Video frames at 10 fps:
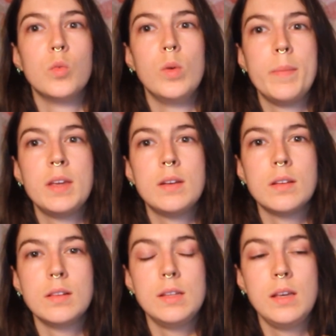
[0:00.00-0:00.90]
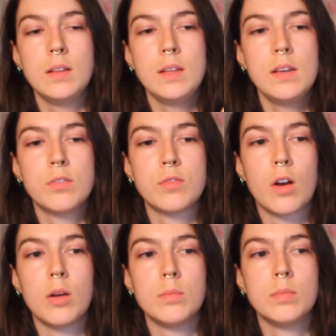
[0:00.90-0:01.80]
women legally
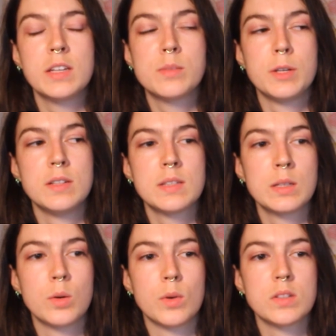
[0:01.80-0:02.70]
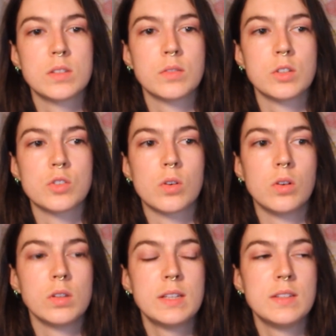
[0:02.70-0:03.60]
from experiencing coercive
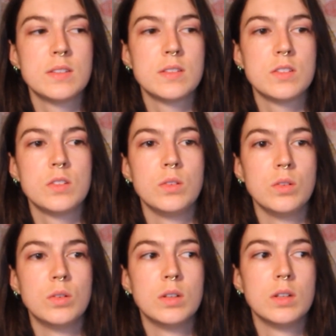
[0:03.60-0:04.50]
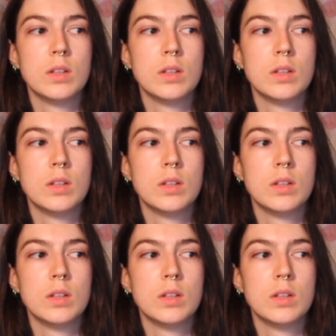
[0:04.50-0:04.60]
control is to